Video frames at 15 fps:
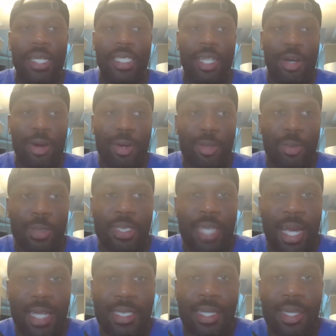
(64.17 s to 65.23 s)
by. Gerald was
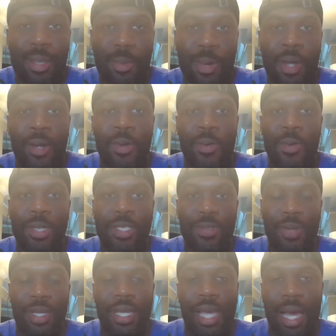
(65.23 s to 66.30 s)
actually the one who was
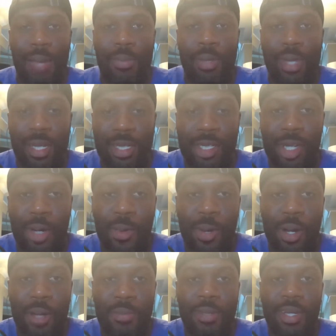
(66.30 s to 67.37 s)
really had to
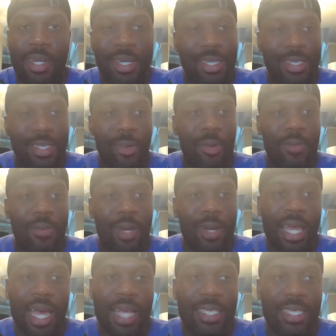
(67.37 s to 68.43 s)
show up, so we
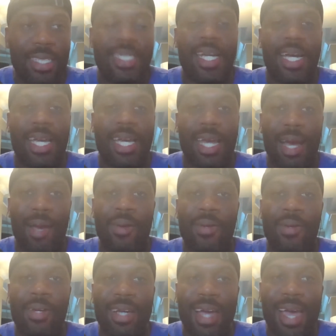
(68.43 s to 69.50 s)
really had to check it out.